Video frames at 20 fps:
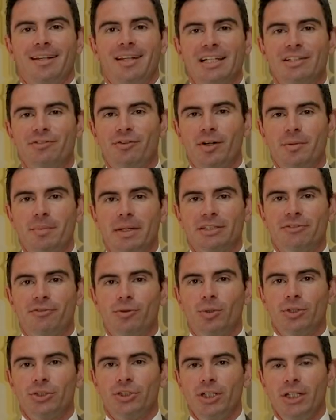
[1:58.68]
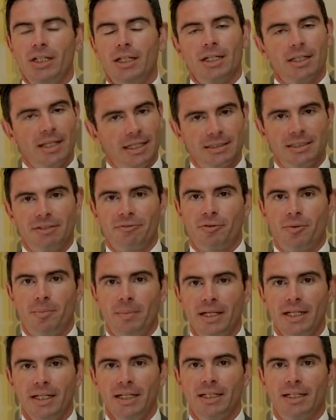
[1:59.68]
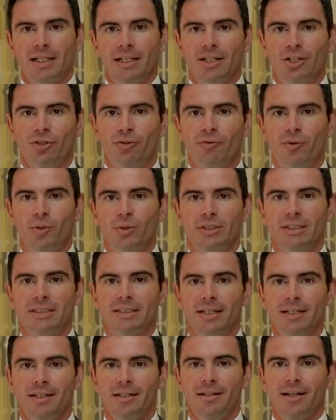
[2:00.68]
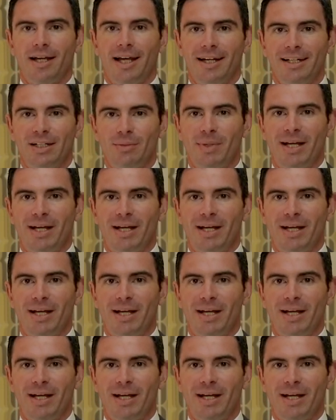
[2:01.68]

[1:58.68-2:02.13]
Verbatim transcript: Thanks very much for watching. That's it from me. Look forward to seeing you out and